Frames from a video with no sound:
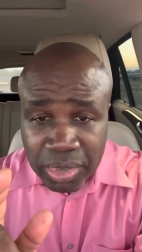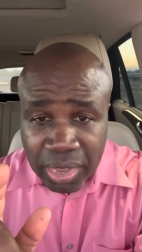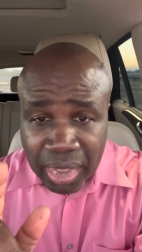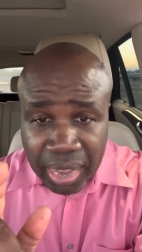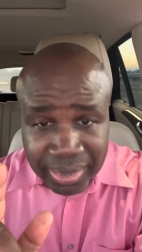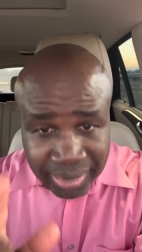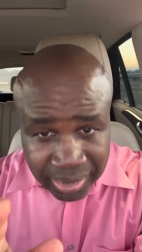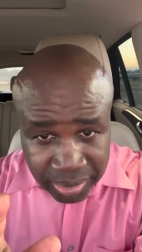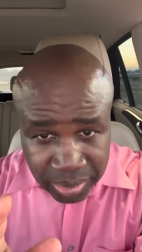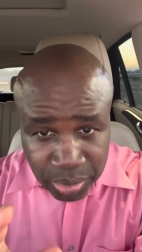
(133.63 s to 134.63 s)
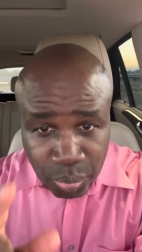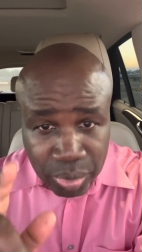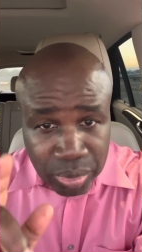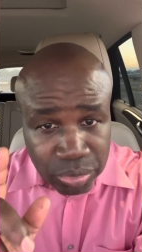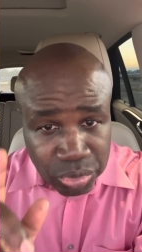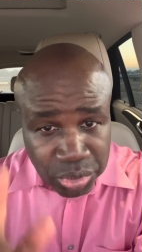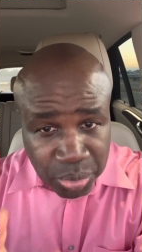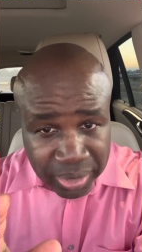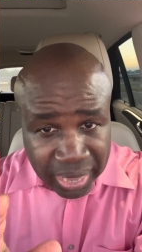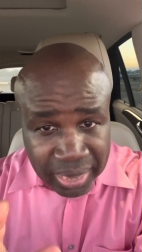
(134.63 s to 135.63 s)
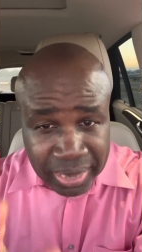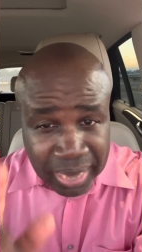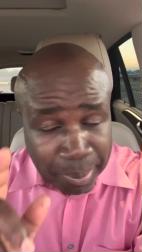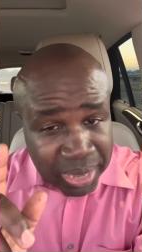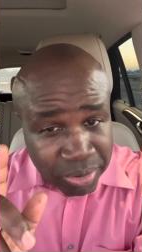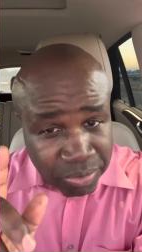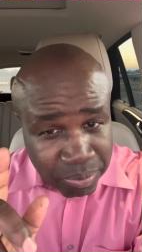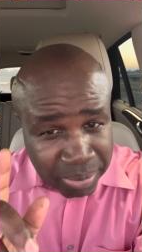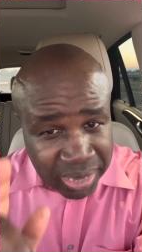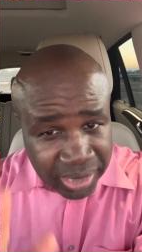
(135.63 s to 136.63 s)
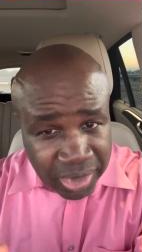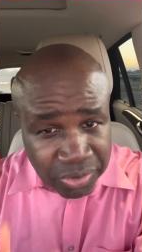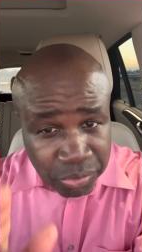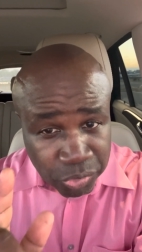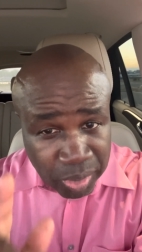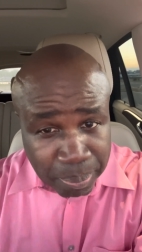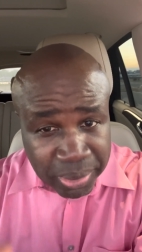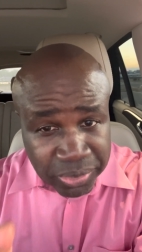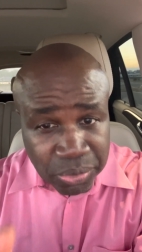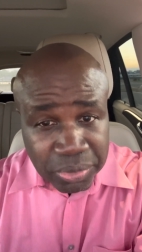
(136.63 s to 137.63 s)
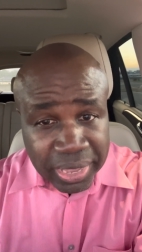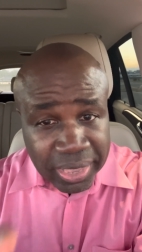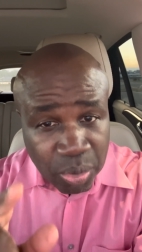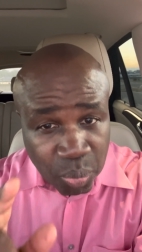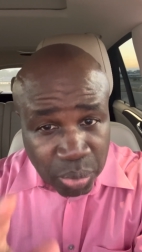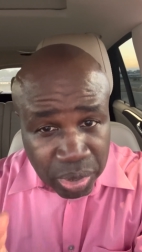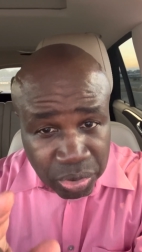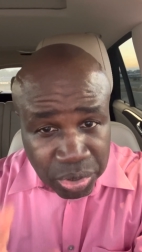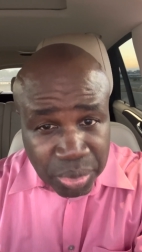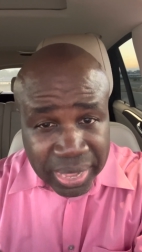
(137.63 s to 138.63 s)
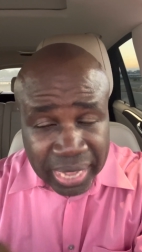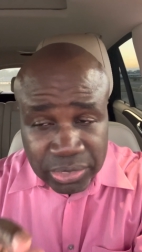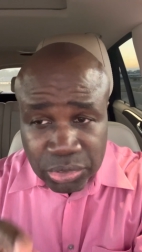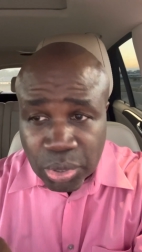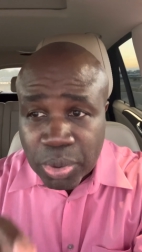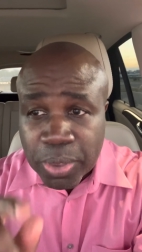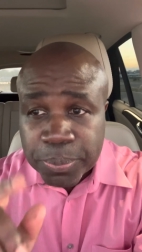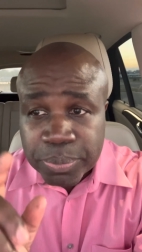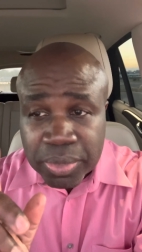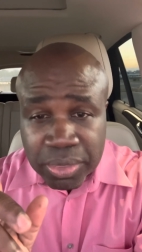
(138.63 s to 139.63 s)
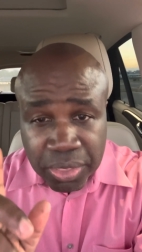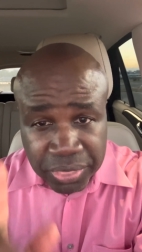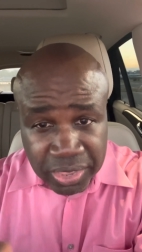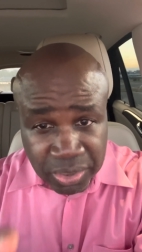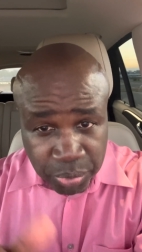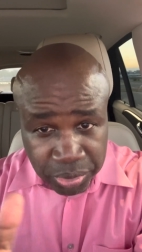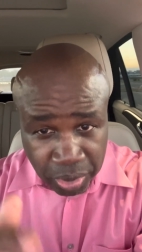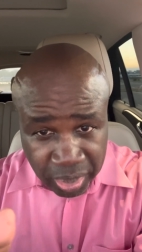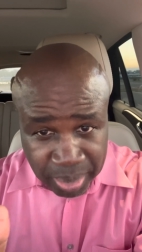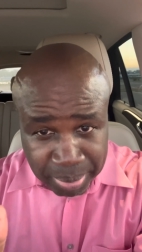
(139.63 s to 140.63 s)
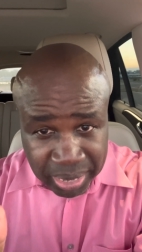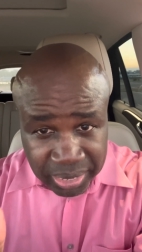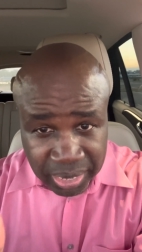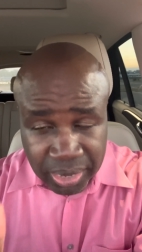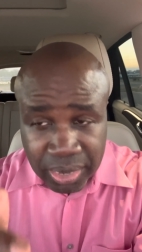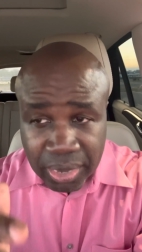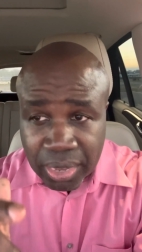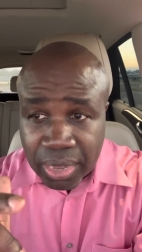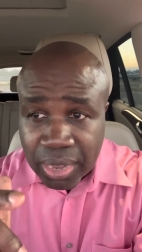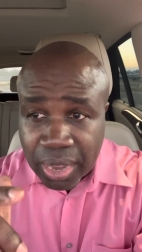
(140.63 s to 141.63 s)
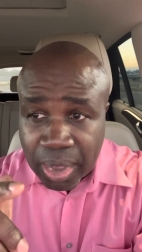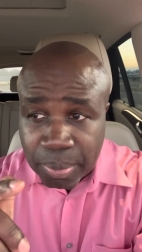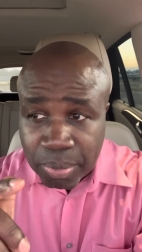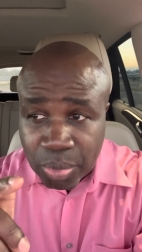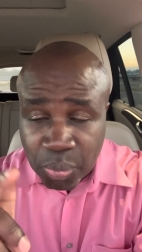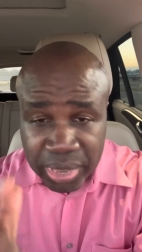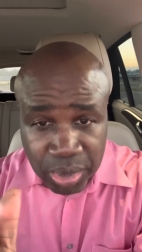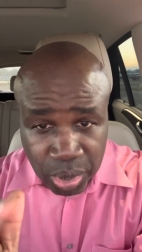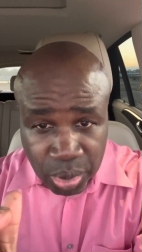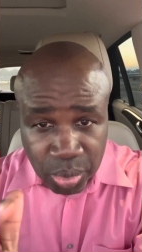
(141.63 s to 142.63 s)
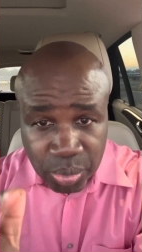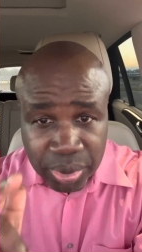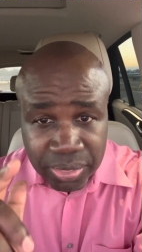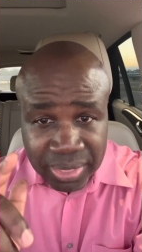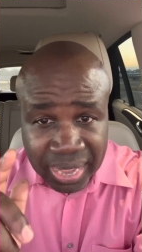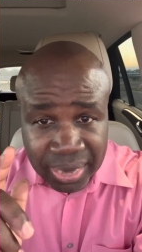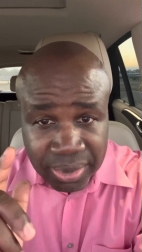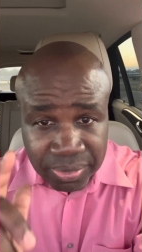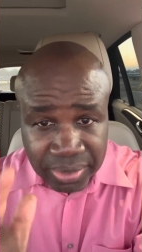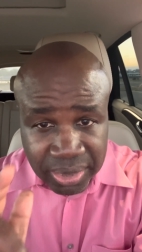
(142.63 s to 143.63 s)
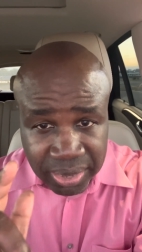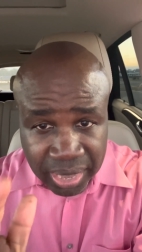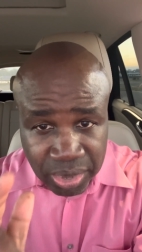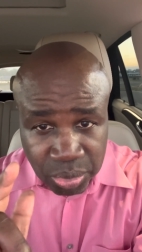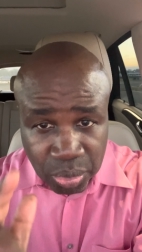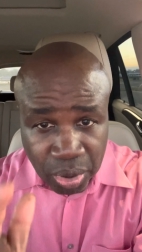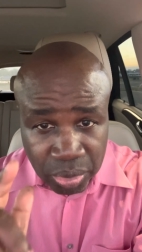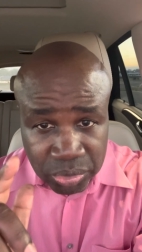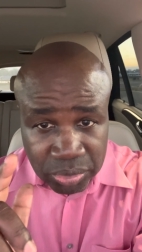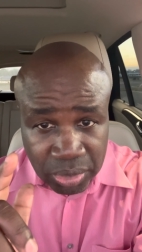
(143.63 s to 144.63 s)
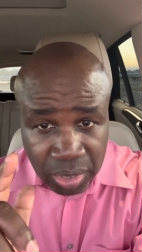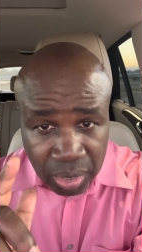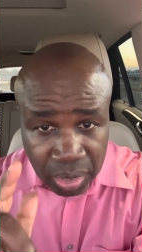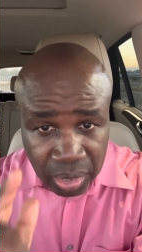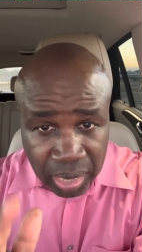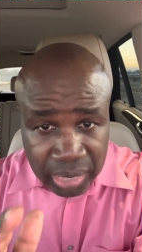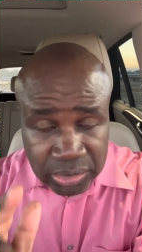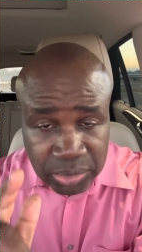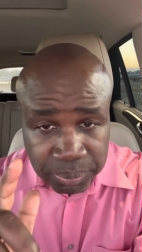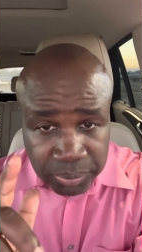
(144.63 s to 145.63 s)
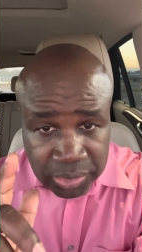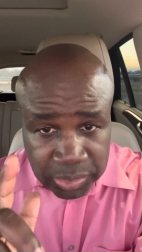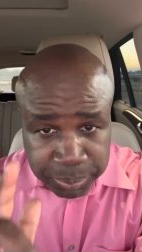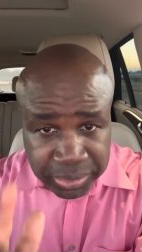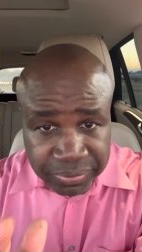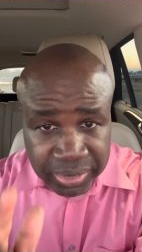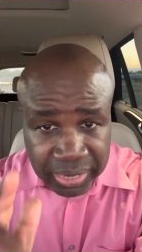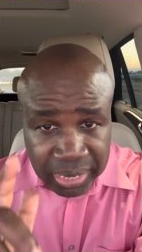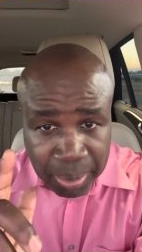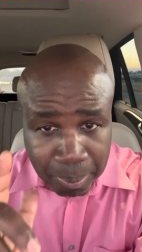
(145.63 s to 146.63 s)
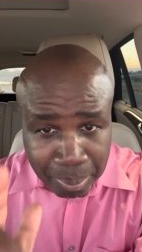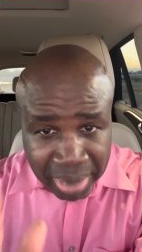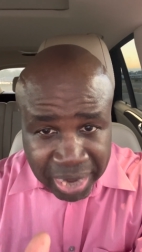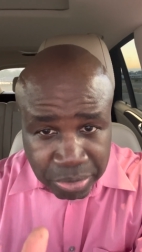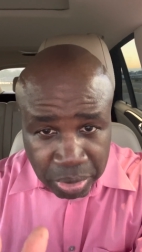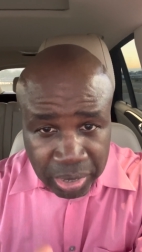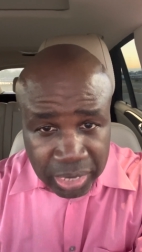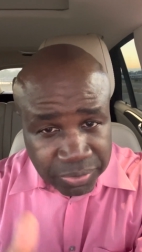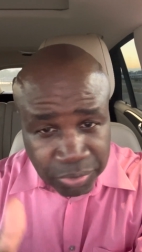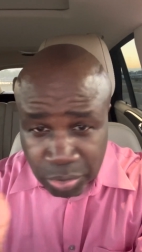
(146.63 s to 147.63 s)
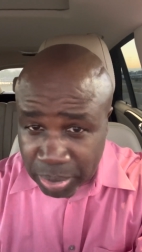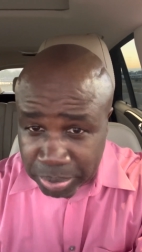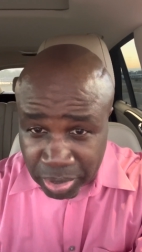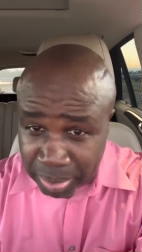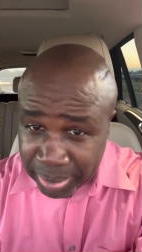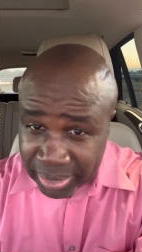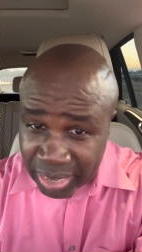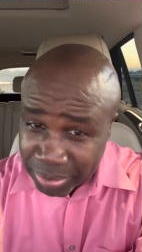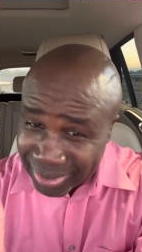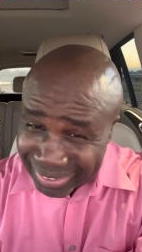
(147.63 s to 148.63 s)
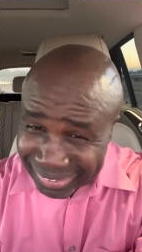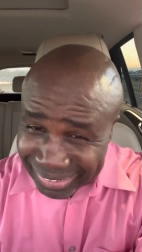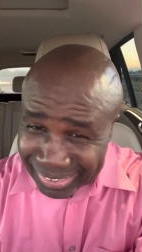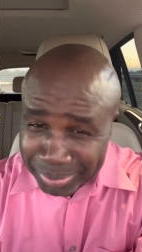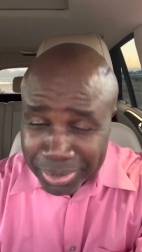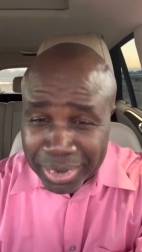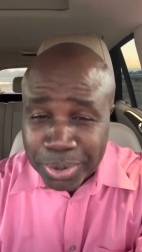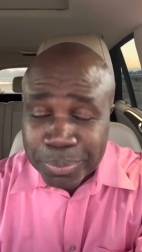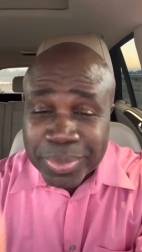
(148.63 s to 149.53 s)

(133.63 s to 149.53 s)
uh, eat will do that, and not many medications or supplements you will take will do that. So, the thing that we're talking about again, um, we know that they tend to cause clots specifically microclots. If you don't know what I'm talking about right now, then um, I don't know.